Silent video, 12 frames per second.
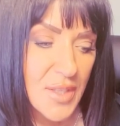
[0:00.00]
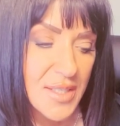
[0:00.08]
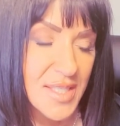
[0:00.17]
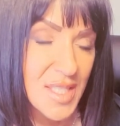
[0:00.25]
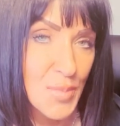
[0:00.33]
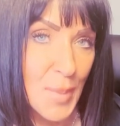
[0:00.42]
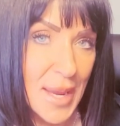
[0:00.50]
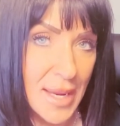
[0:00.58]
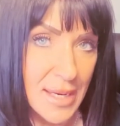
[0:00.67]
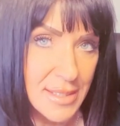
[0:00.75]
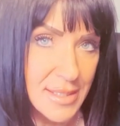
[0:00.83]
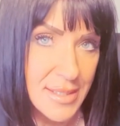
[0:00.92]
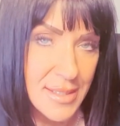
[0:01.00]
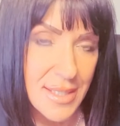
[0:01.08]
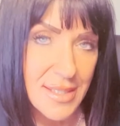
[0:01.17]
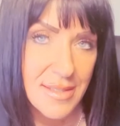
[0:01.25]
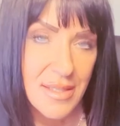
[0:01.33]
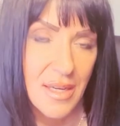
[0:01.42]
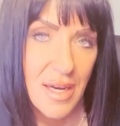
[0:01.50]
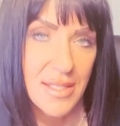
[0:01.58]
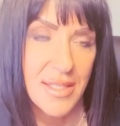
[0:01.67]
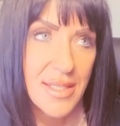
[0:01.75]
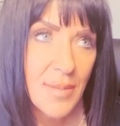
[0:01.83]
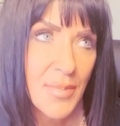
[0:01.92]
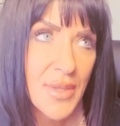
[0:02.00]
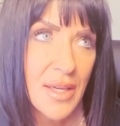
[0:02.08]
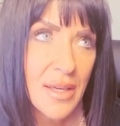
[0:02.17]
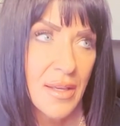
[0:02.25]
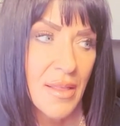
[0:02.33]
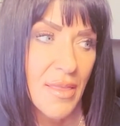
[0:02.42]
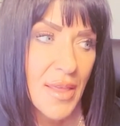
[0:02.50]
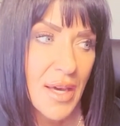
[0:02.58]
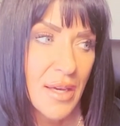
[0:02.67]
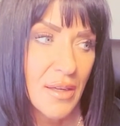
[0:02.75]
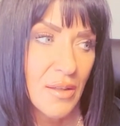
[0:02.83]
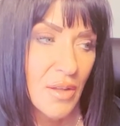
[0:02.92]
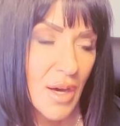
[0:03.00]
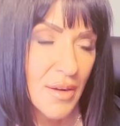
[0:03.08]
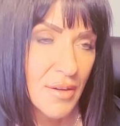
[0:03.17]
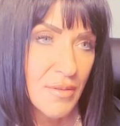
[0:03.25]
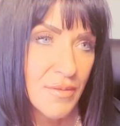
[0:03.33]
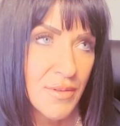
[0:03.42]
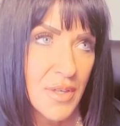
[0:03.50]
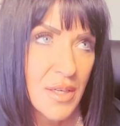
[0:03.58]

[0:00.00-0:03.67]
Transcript: space, it's not something that a lot of